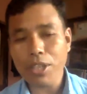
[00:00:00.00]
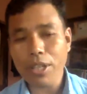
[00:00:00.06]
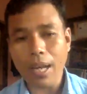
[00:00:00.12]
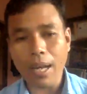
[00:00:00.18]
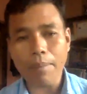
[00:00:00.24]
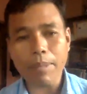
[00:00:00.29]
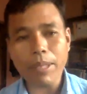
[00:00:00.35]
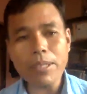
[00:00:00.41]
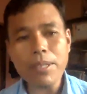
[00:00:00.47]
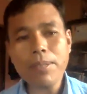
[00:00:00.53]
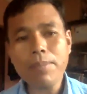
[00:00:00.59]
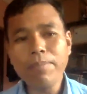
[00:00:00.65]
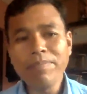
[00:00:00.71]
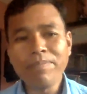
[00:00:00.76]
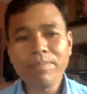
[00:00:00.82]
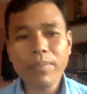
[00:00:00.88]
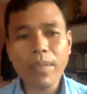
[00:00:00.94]
Commons,
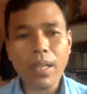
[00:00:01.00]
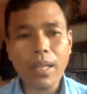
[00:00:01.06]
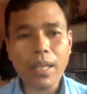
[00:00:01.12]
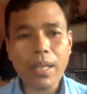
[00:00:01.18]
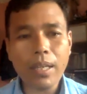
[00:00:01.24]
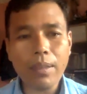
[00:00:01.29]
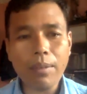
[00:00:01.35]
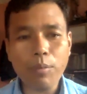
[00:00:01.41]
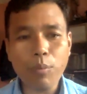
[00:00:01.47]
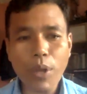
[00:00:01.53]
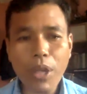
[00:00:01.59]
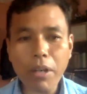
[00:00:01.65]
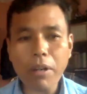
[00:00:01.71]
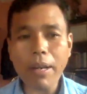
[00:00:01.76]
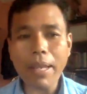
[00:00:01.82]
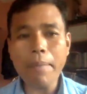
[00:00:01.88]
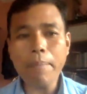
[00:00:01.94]
we are